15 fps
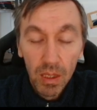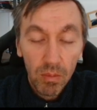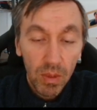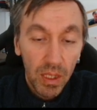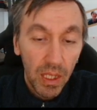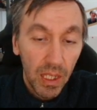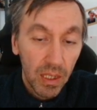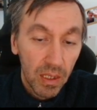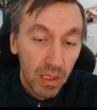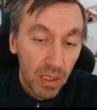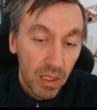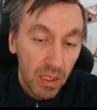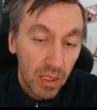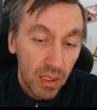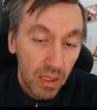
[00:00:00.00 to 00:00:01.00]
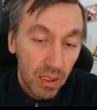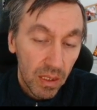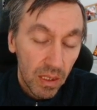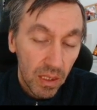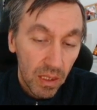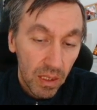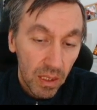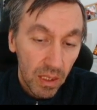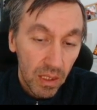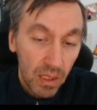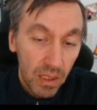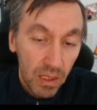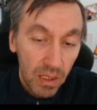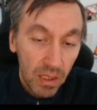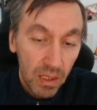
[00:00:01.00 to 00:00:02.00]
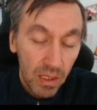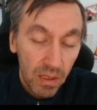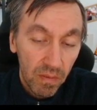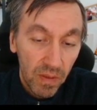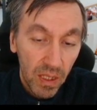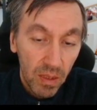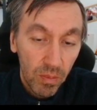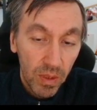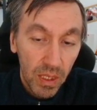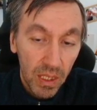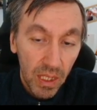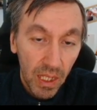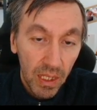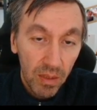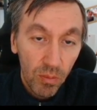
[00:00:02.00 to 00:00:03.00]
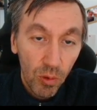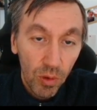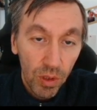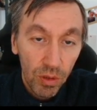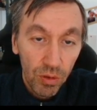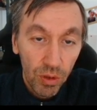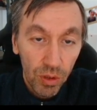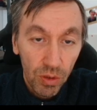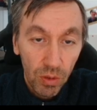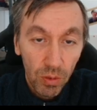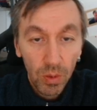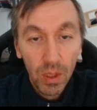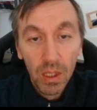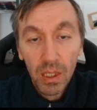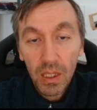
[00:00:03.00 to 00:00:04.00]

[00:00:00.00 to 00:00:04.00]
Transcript: But again, this is a development that kind of more usual